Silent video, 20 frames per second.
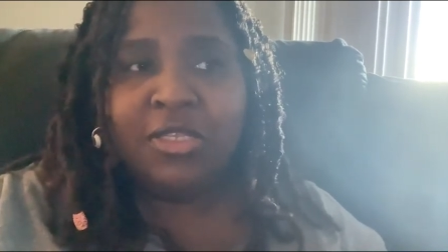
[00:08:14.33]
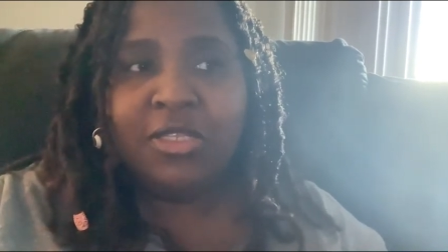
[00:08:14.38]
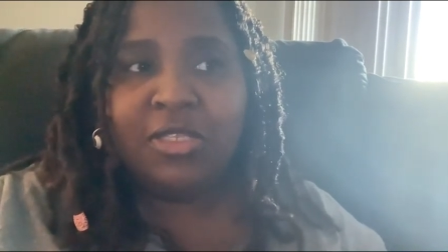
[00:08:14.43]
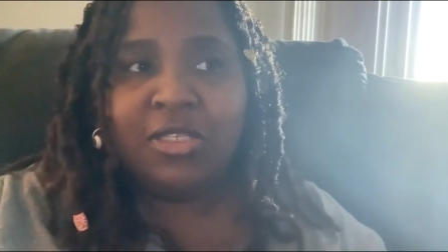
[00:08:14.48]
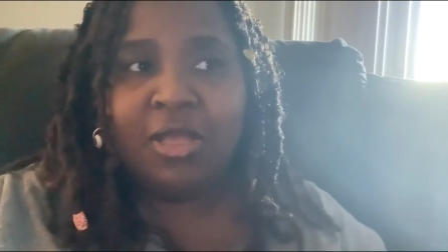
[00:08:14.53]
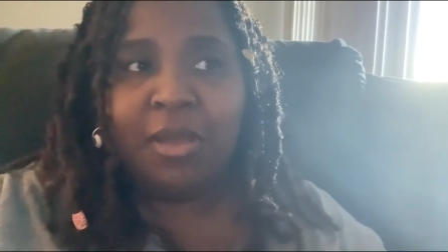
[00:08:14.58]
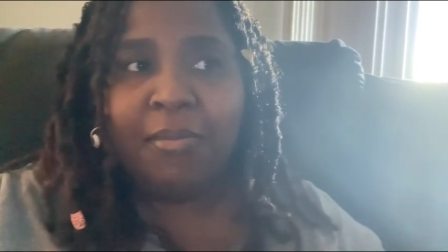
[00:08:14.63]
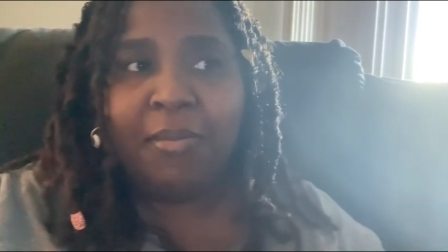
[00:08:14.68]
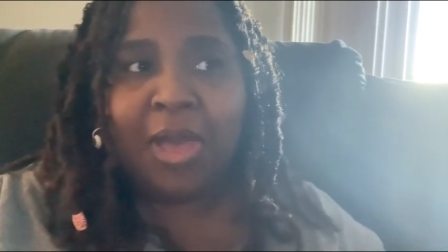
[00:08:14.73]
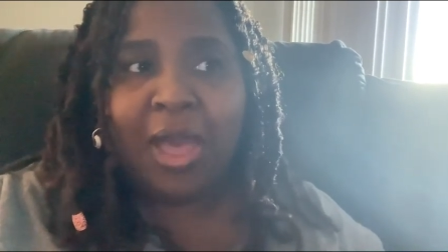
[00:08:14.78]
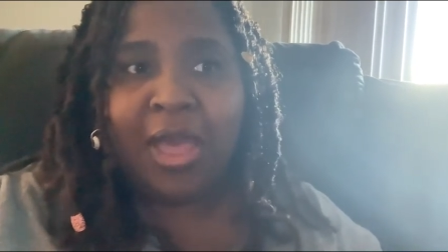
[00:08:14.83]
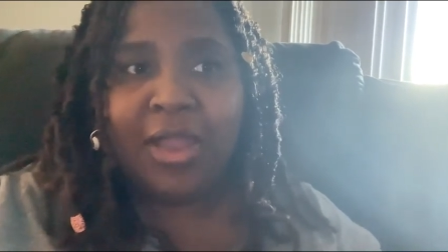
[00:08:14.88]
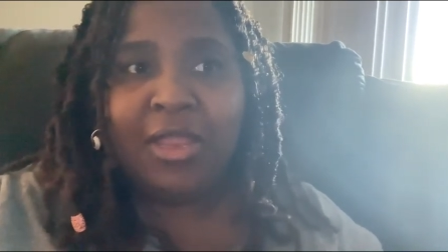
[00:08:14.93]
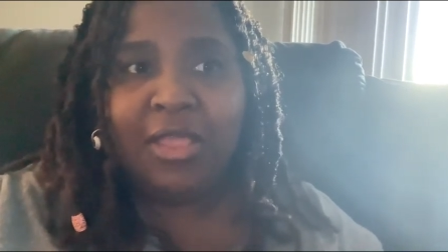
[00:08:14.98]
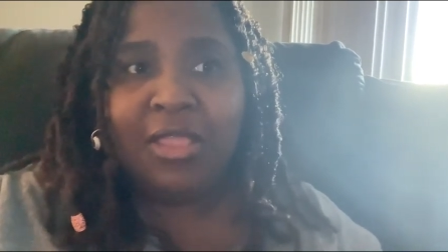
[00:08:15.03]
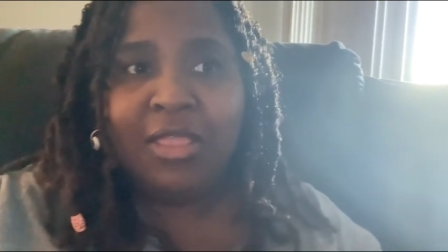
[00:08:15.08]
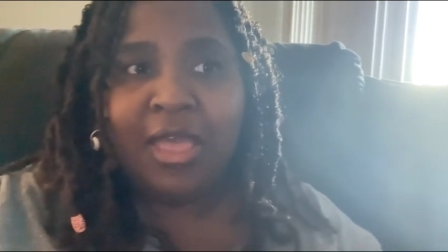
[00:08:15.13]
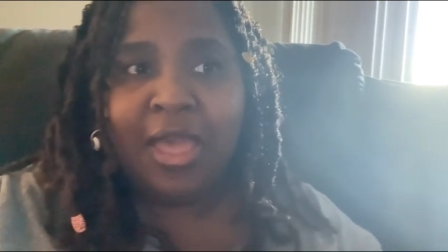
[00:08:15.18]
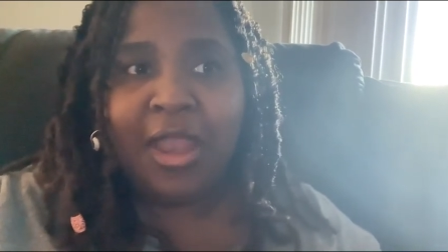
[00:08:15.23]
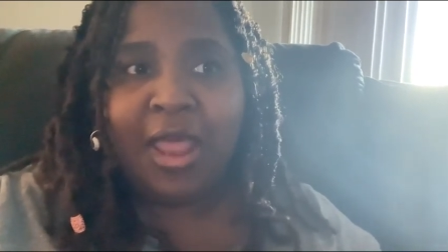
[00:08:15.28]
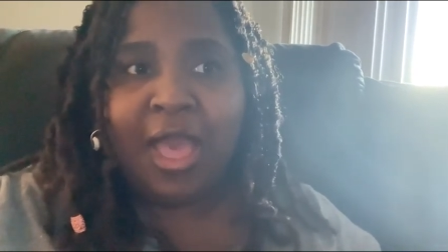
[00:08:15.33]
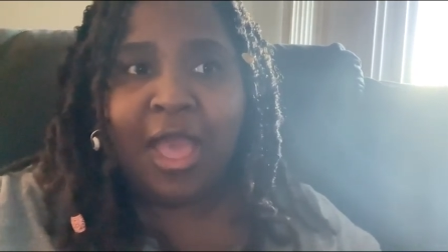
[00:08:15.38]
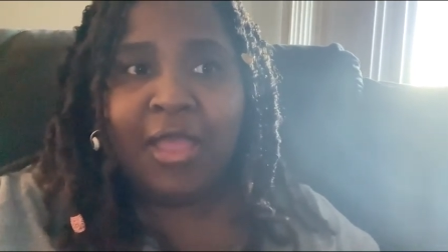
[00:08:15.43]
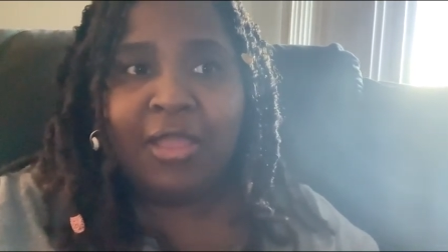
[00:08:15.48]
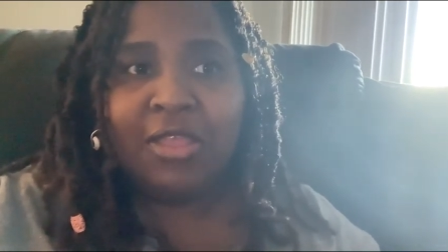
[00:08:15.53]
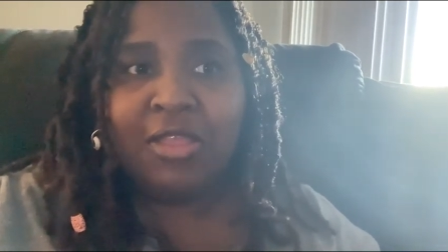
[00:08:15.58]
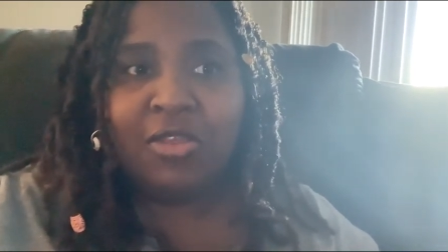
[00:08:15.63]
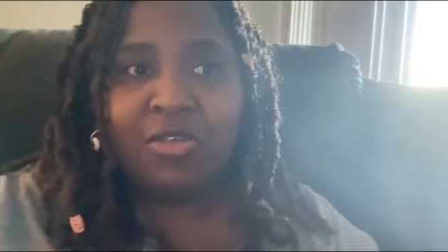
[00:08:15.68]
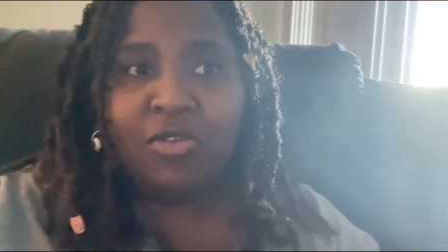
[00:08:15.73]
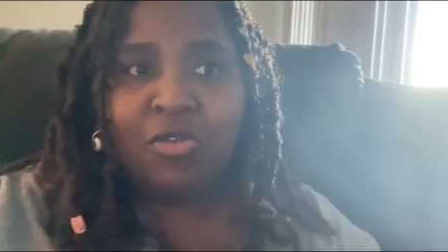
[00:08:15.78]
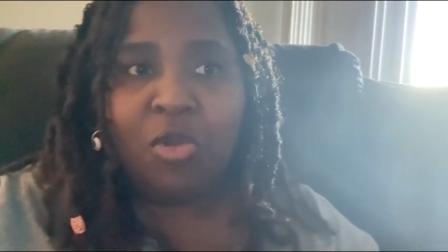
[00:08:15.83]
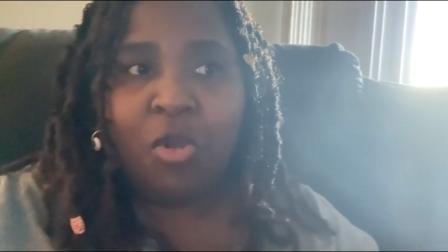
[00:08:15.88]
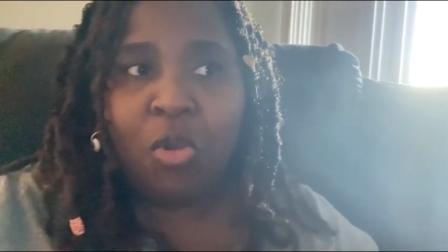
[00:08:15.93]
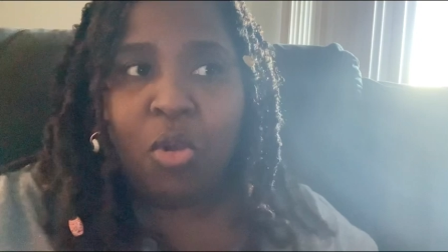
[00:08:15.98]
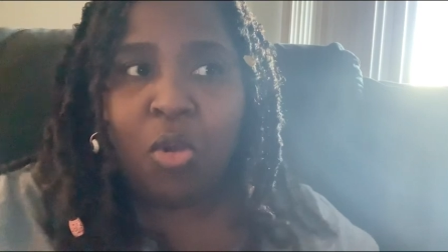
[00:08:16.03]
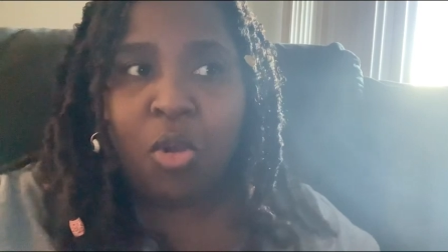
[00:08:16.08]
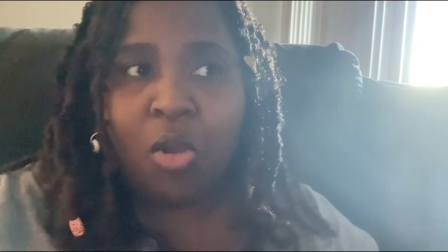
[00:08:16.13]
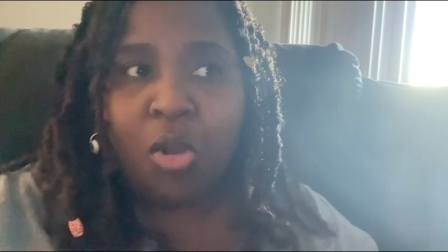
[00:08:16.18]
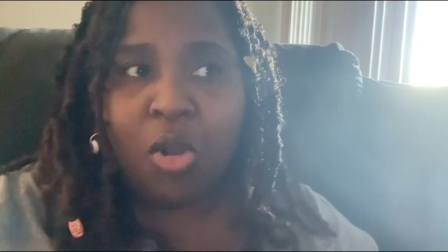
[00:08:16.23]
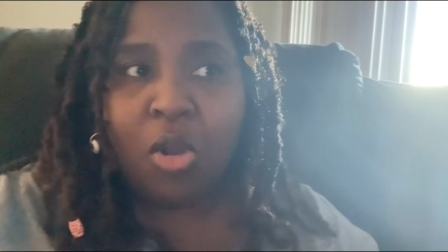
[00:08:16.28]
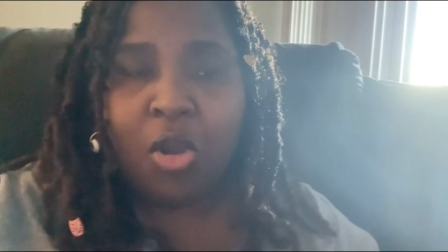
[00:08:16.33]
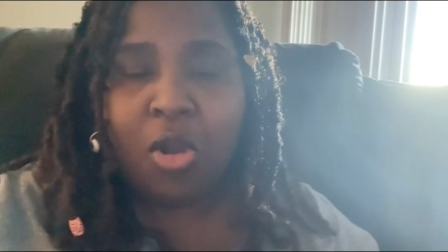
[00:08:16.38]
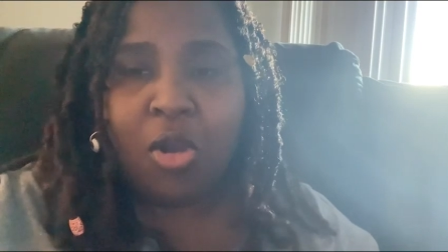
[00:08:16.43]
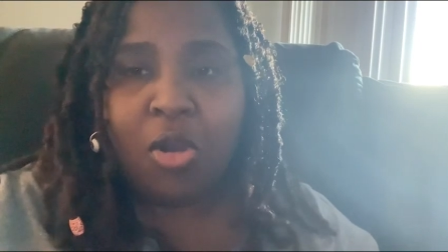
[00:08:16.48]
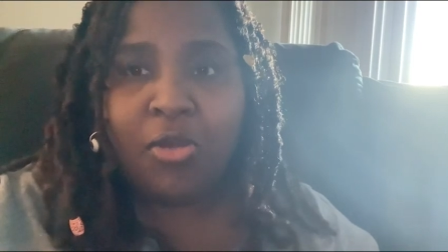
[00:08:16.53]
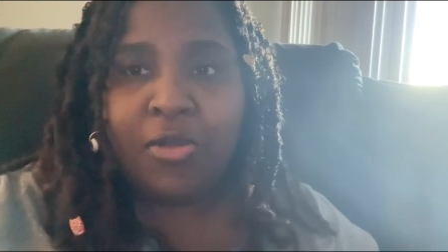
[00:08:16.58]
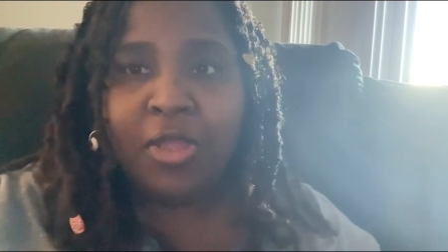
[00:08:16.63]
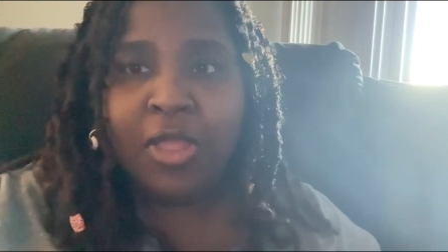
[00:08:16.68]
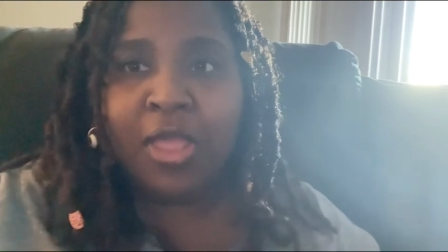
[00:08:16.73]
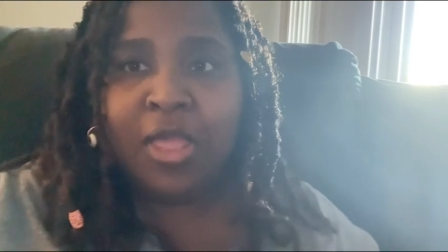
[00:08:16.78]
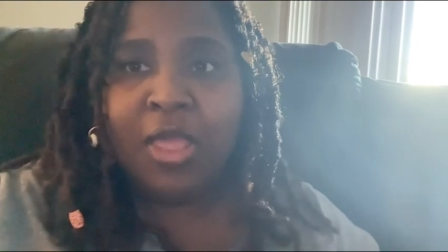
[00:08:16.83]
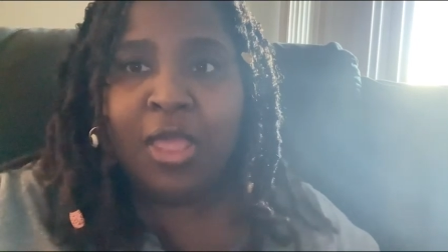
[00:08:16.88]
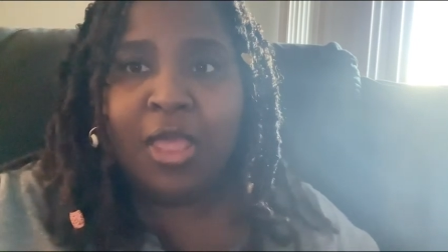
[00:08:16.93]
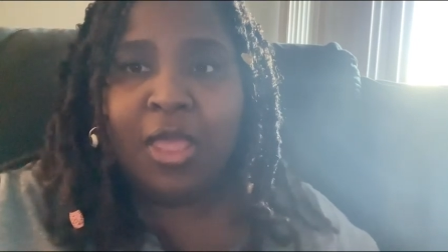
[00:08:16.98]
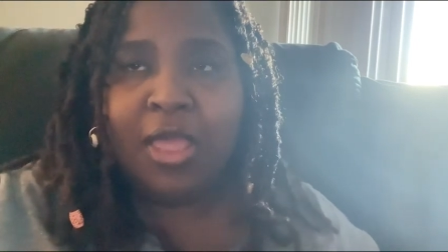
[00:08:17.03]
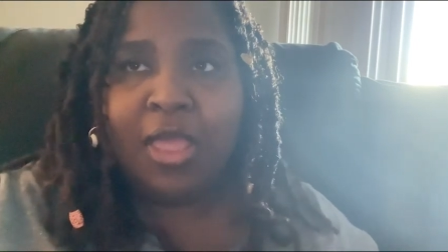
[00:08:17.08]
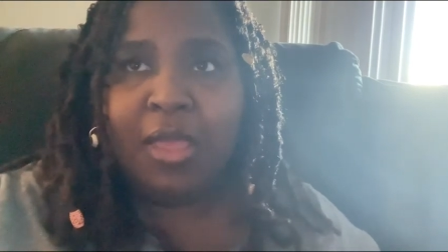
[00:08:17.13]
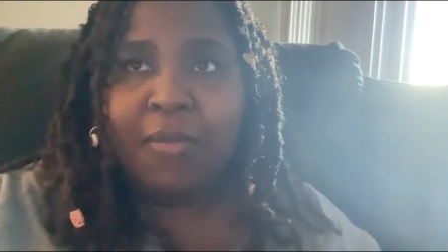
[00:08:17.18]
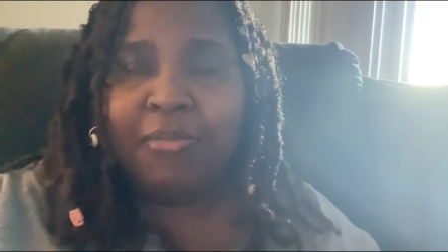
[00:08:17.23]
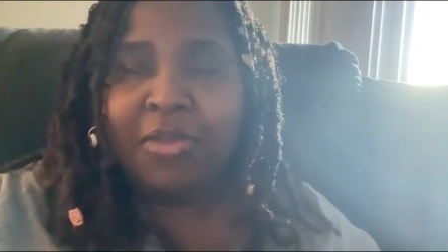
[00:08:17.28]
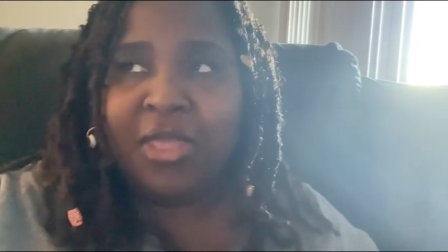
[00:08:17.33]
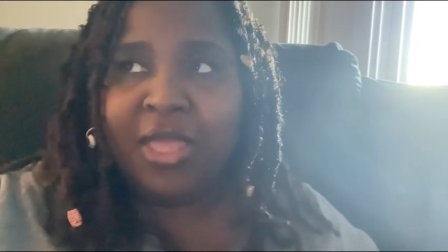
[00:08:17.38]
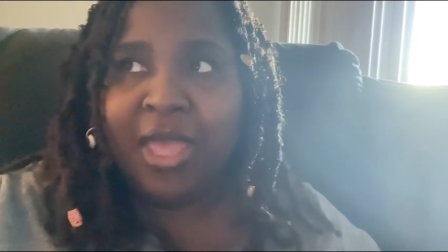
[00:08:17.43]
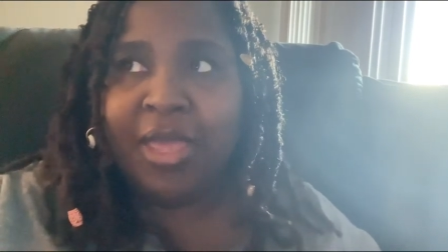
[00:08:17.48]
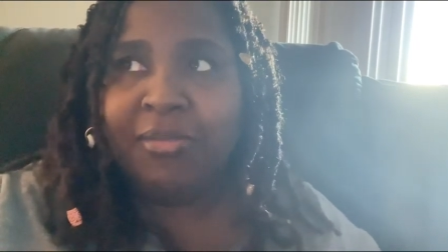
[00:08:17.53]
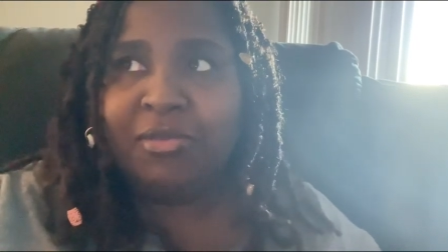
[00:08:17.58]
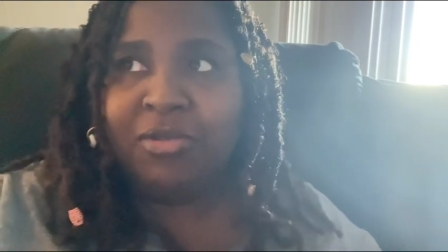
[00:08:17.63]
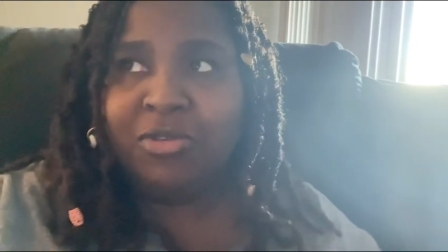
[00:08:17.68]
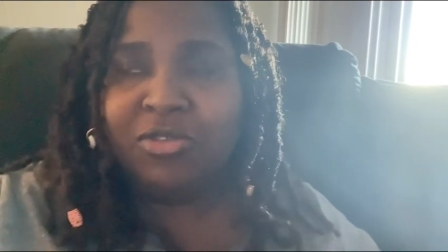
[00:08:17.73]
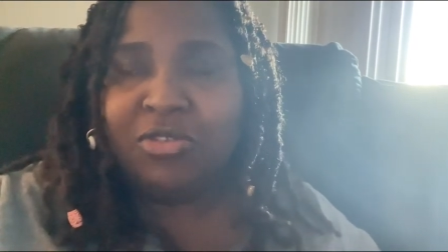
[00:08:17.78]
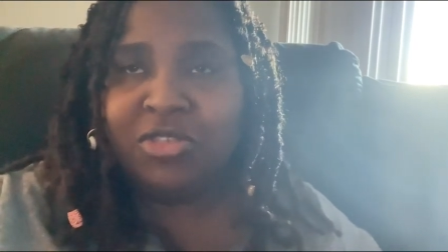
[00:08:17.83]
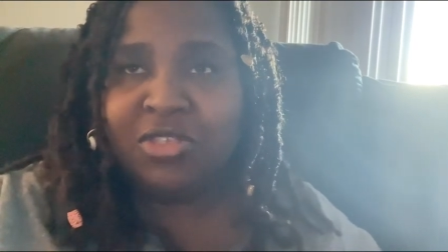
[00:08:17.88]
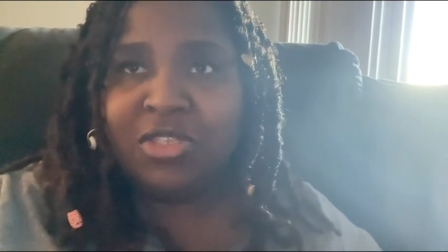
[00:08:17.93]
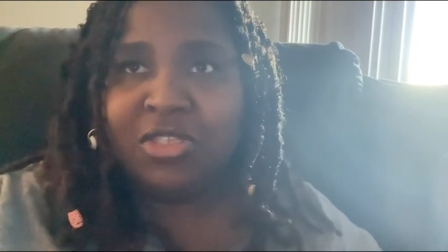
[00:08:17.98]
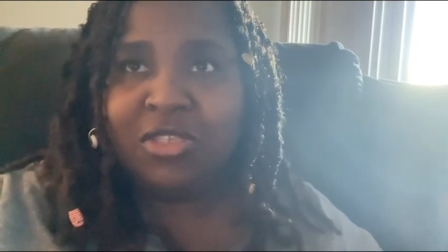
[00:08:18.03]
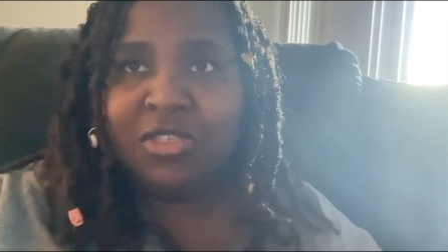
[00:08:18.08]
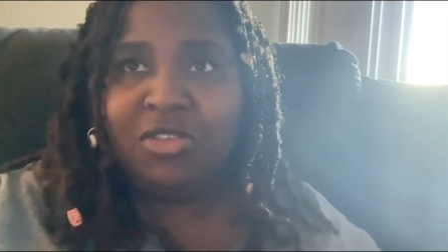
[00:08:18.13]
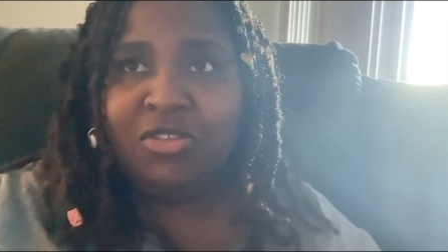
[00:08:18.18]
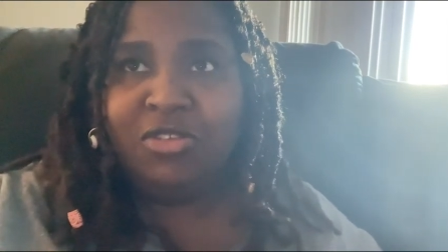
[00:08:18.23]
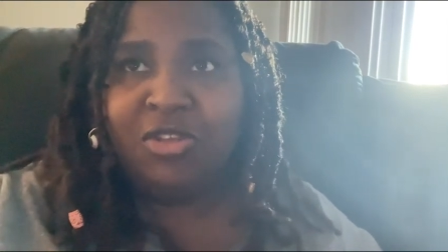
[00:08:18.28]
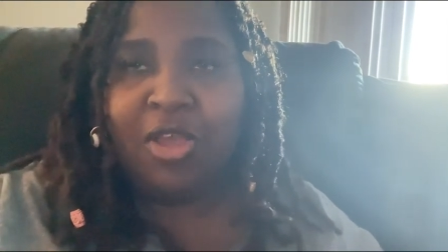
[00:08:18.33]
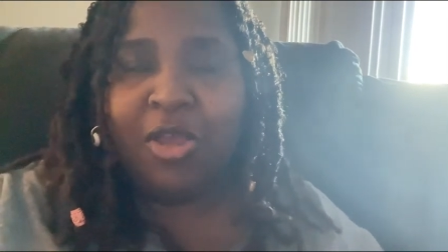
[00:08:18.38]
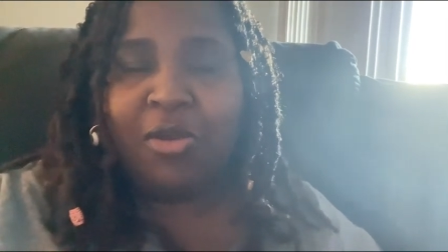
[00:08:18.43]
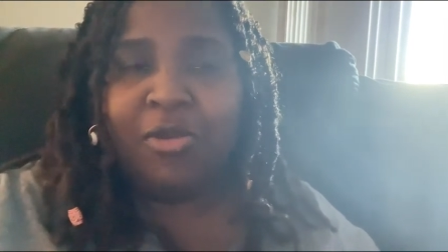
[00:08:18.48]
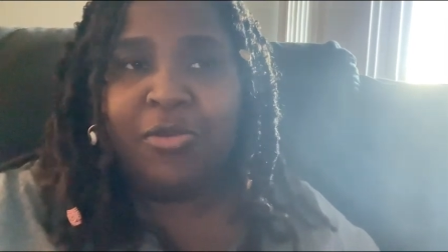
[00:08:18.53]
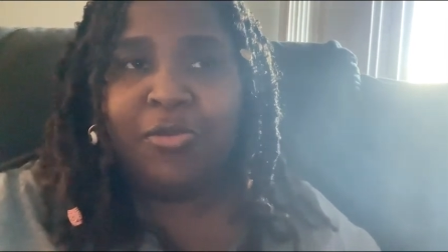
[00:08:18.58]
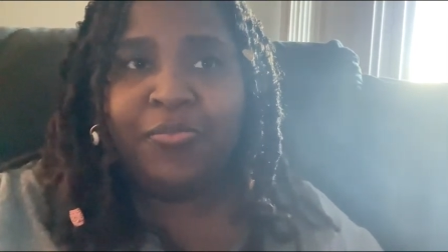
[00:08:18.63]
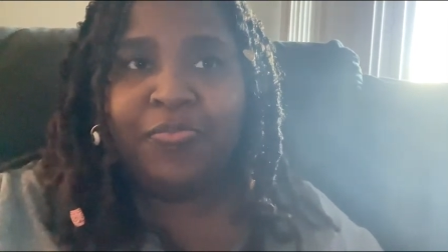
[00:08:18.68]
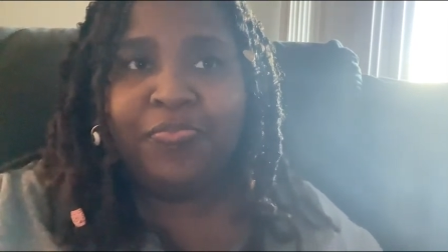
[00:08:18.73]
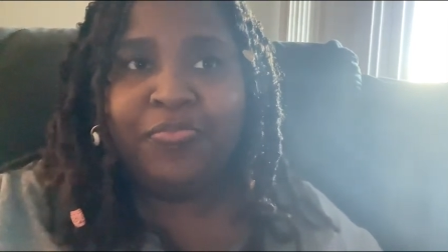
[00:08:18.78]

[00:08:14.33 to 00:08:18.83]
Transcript: somebody that I can call and be able to, you know,